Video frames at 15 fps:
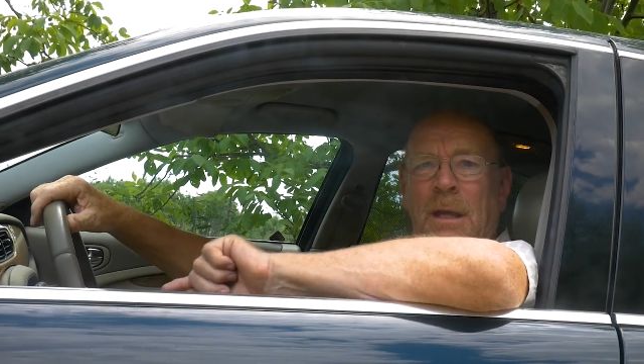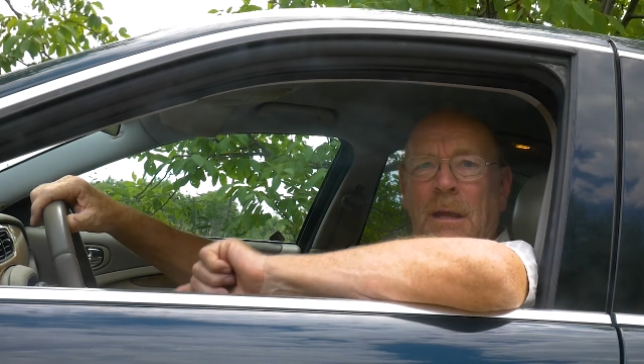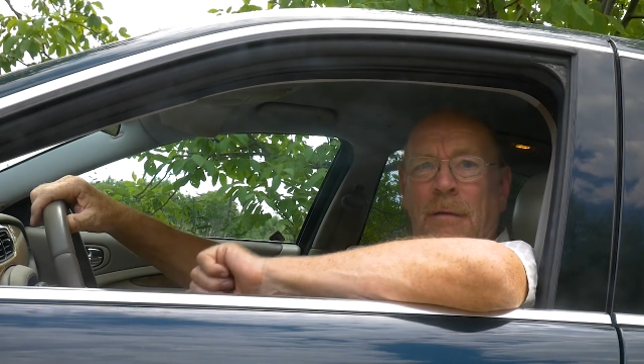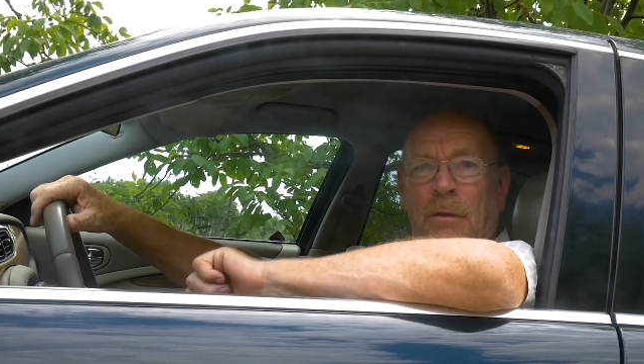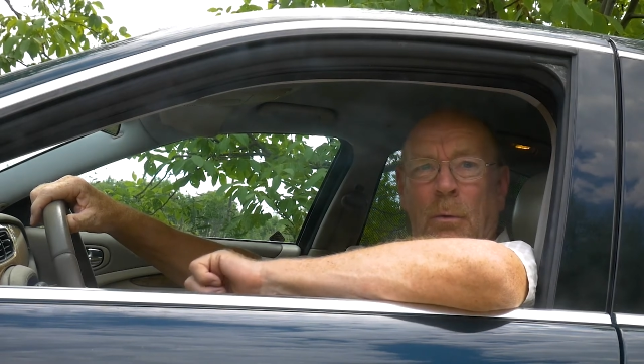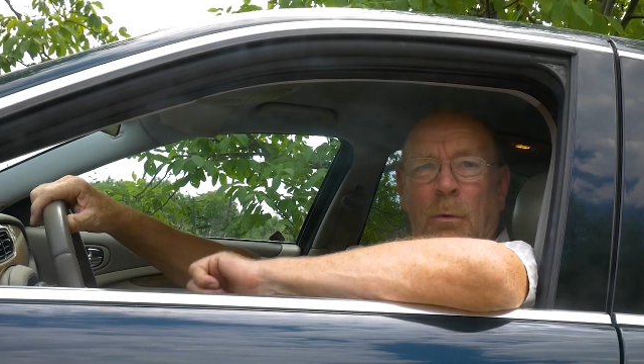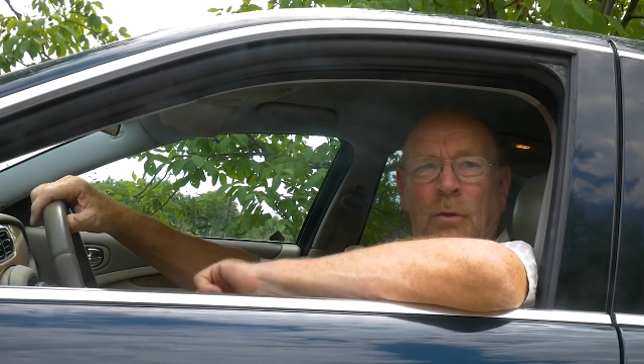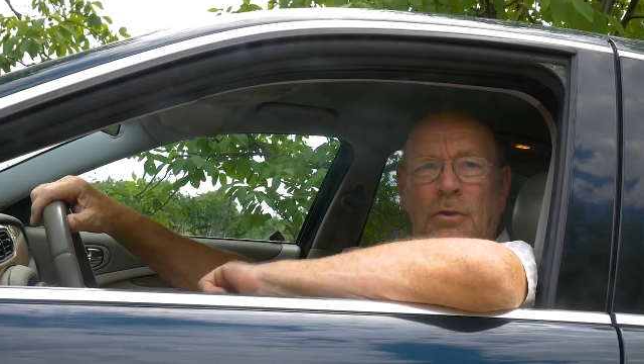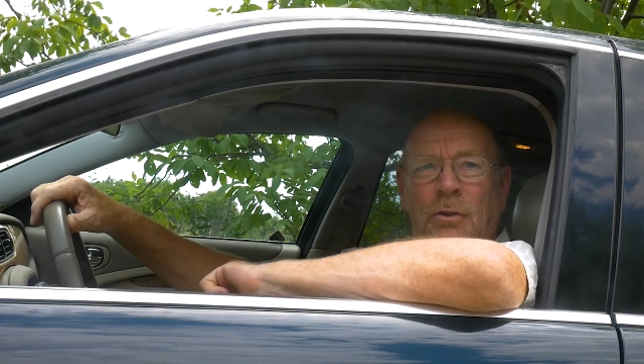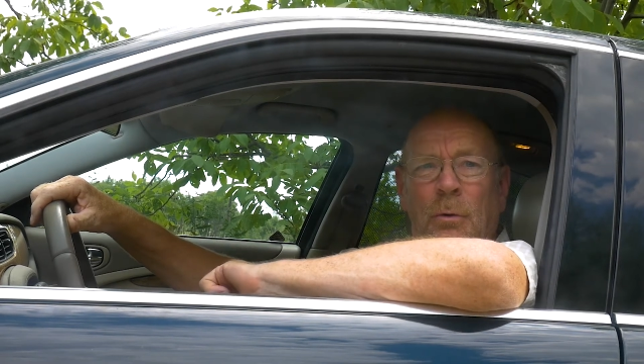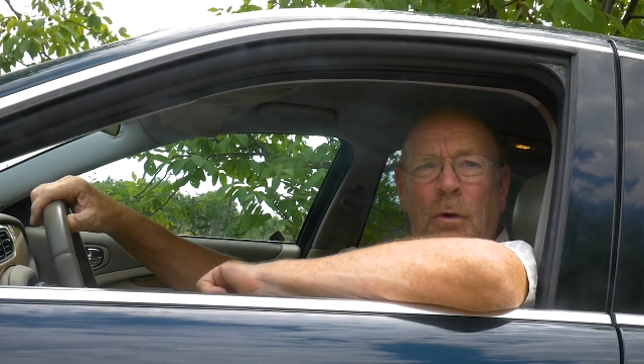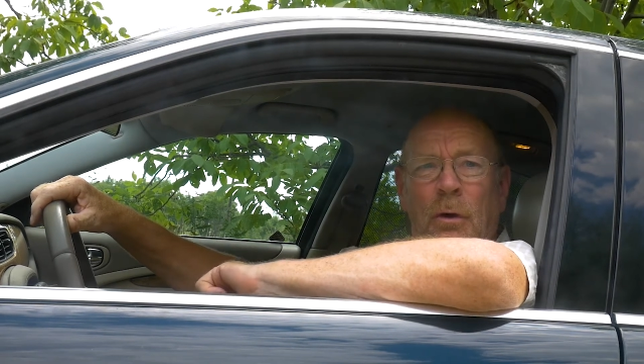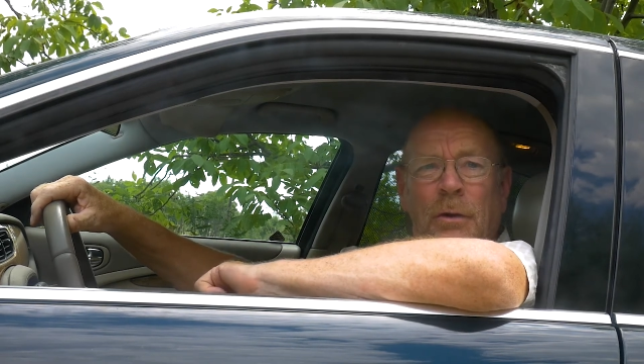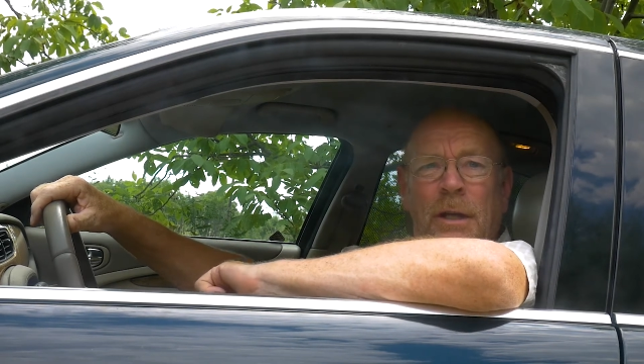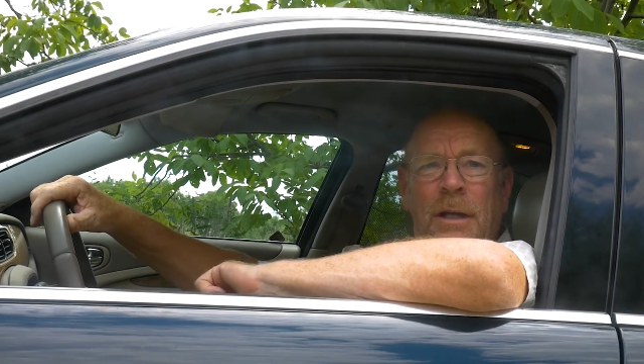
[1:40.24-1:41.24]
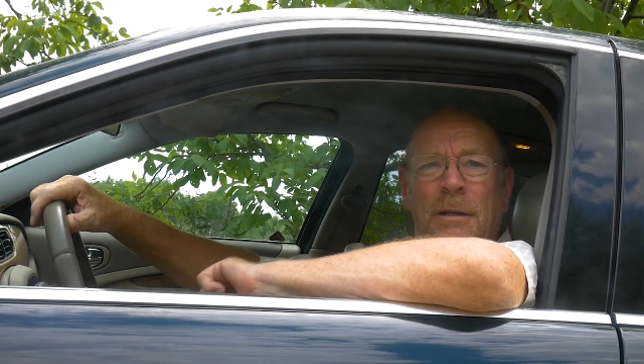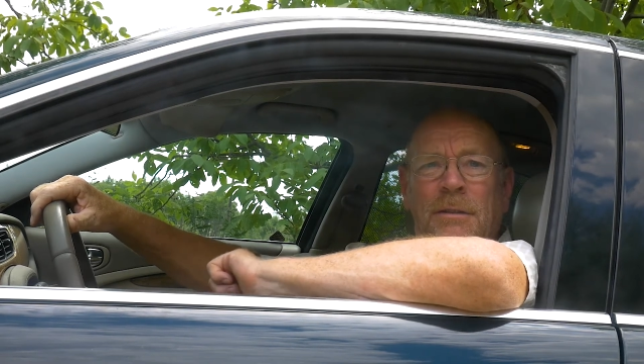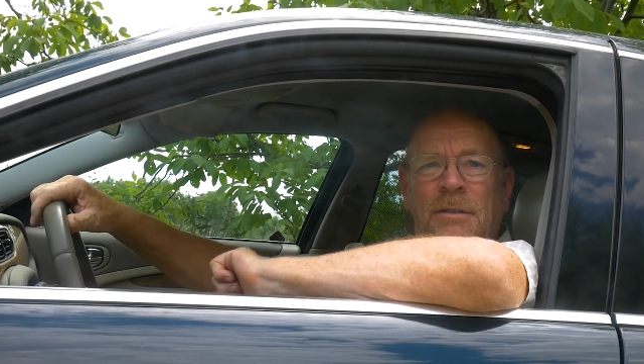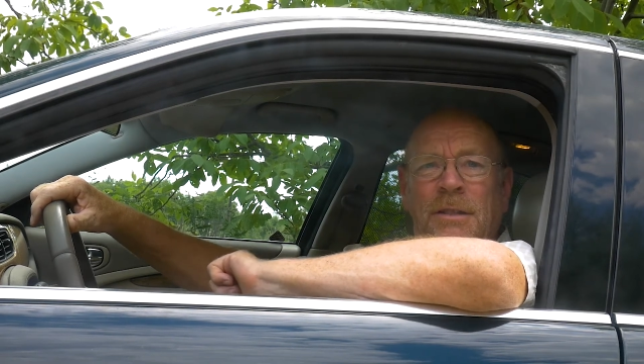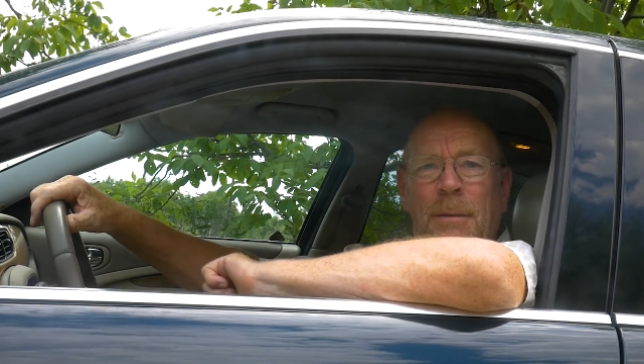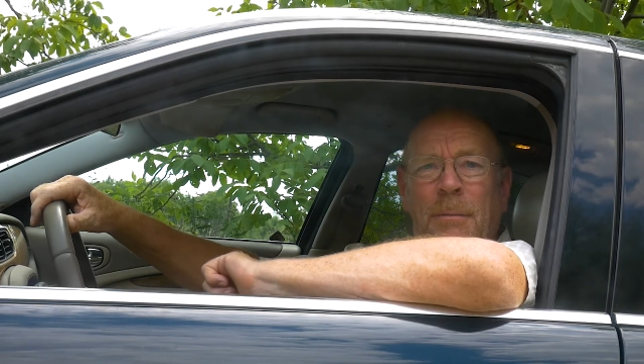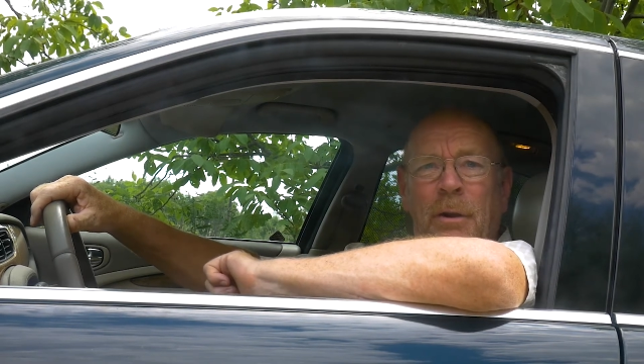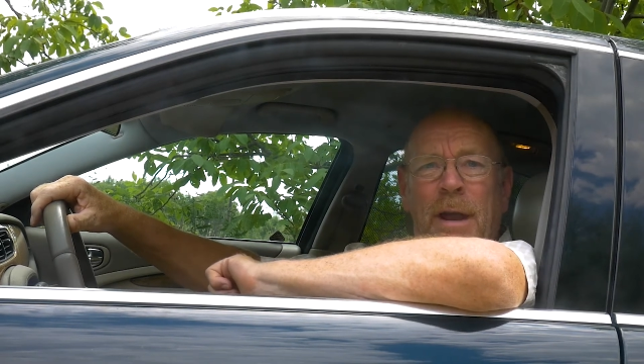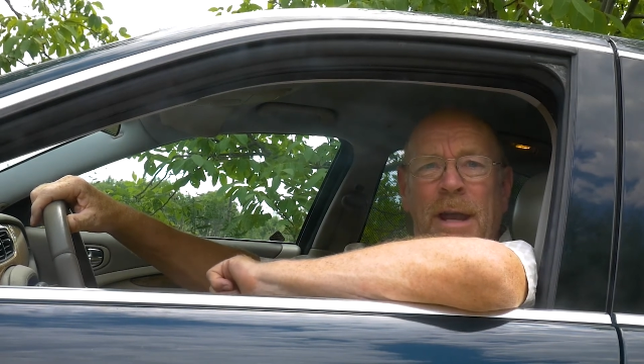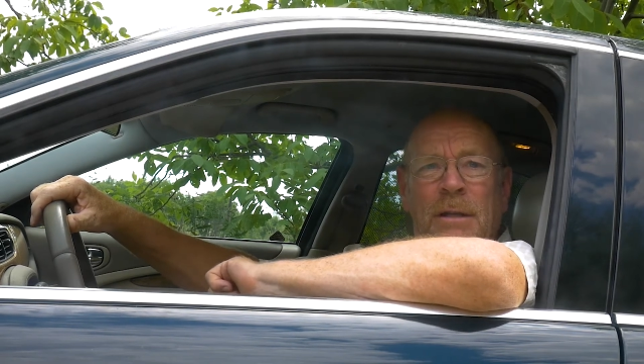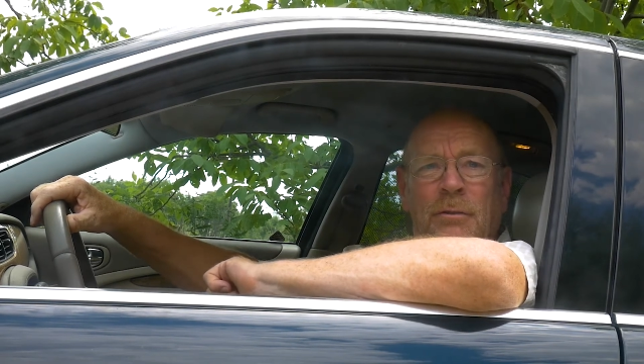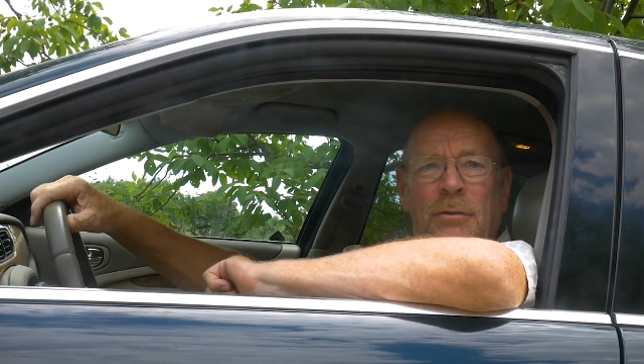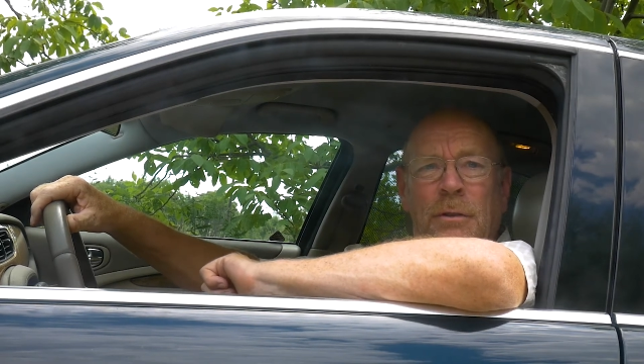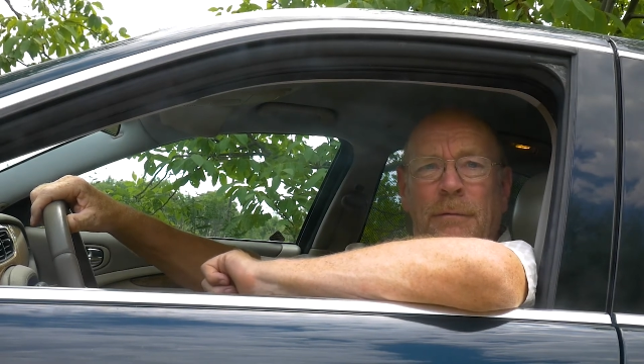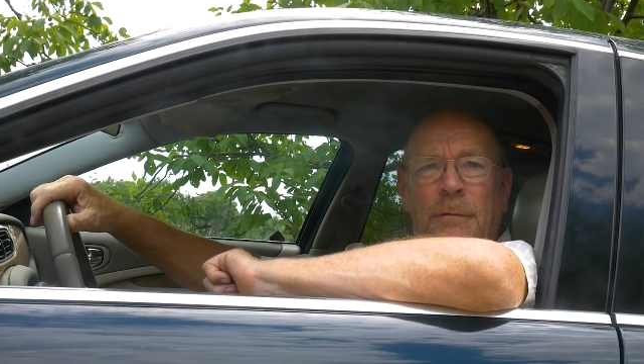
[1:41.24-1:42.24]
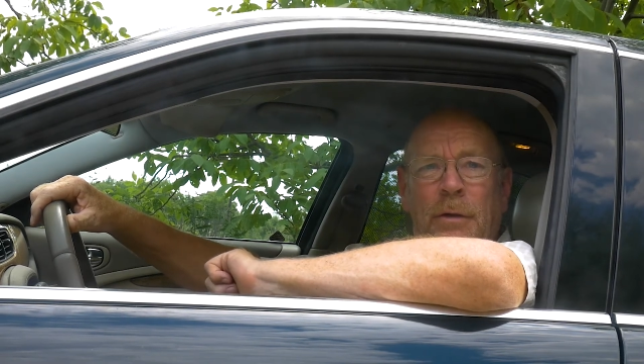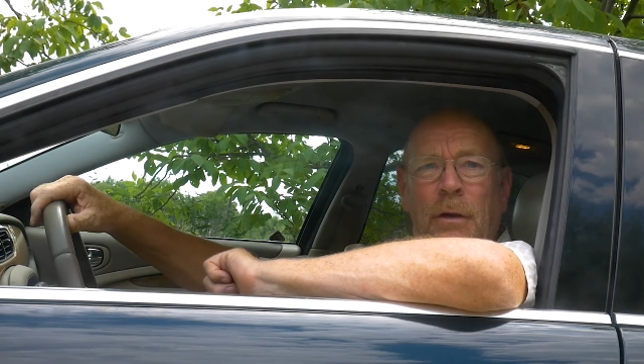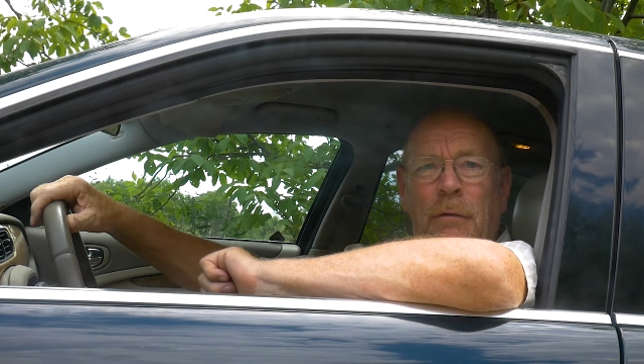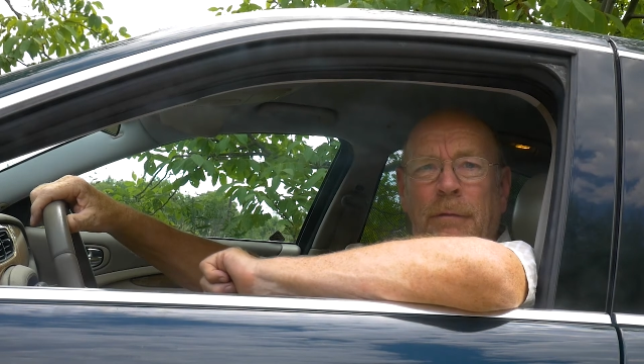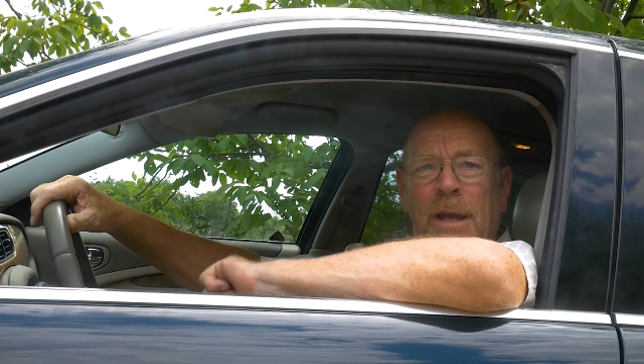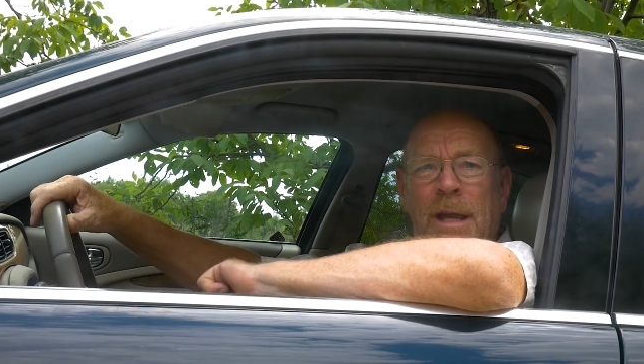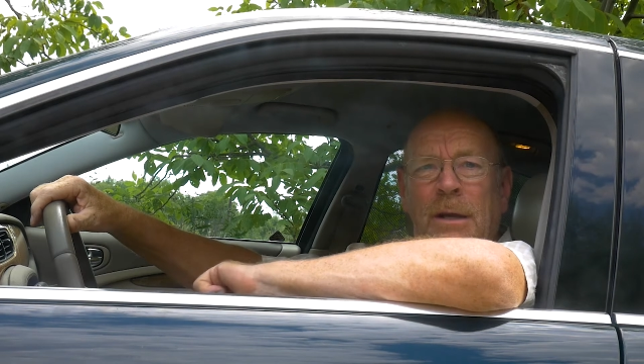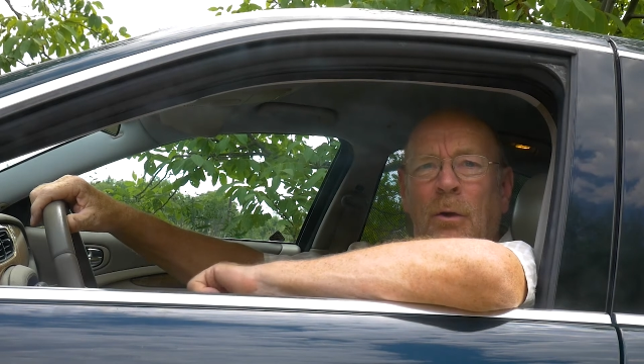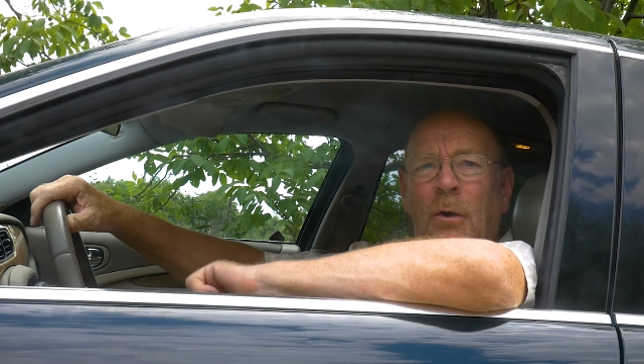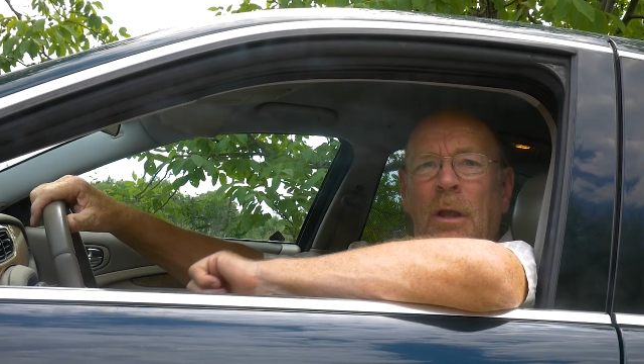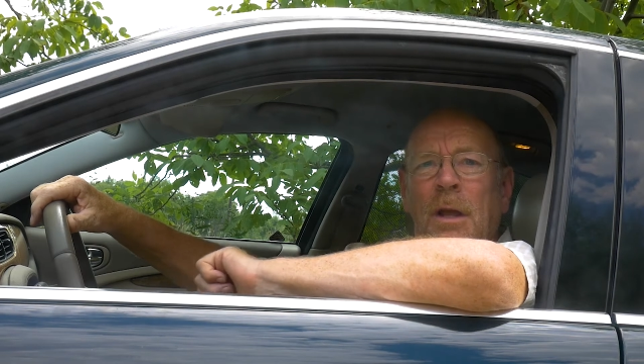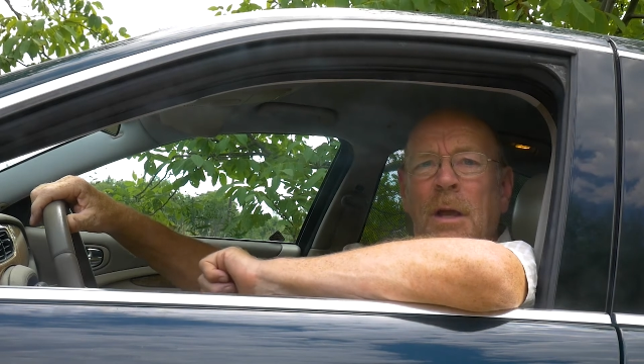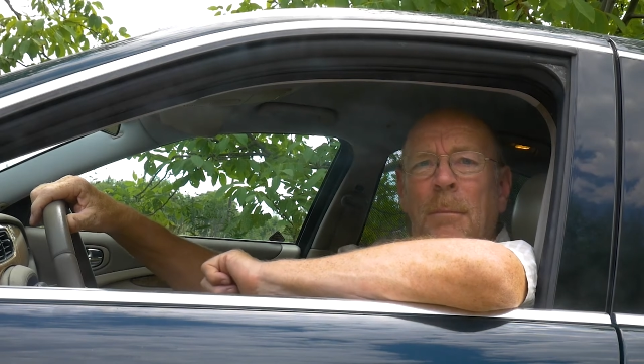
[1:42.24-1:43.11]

If you want to order similar extras for your vehicle,